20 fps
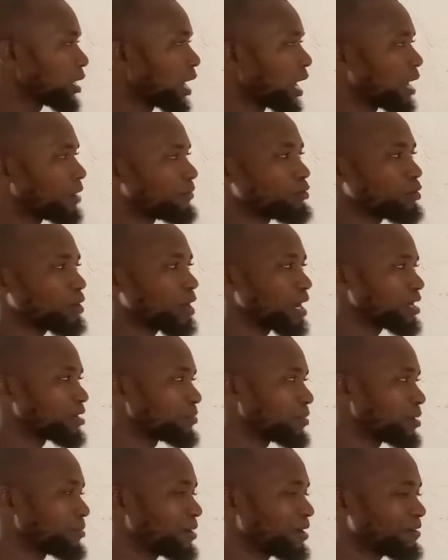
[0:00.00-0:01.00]
And you can
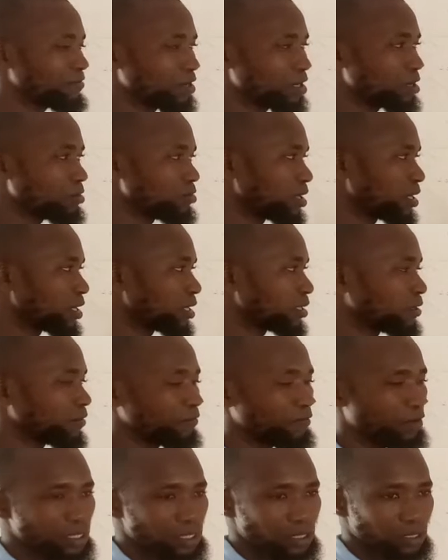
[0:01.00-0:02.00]
remember very well, the
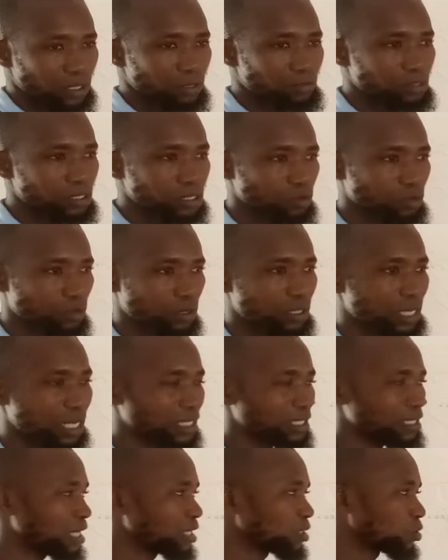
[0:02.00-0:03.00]
first theorem is the one
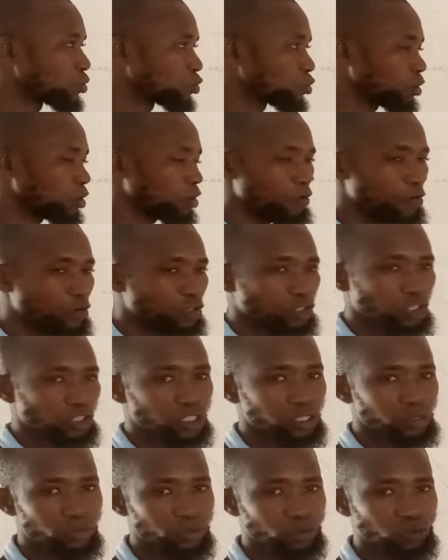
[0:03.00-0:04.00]
that tries to draw a
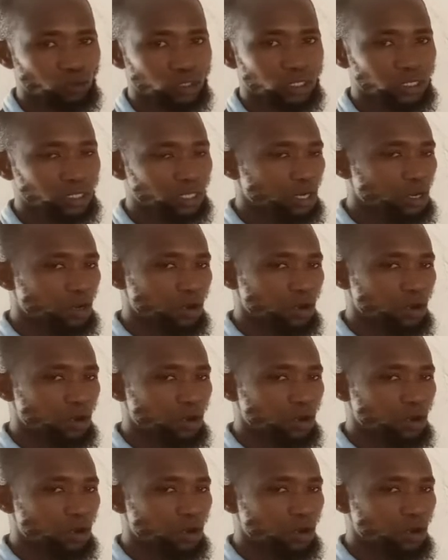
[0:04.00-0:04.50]
relationship between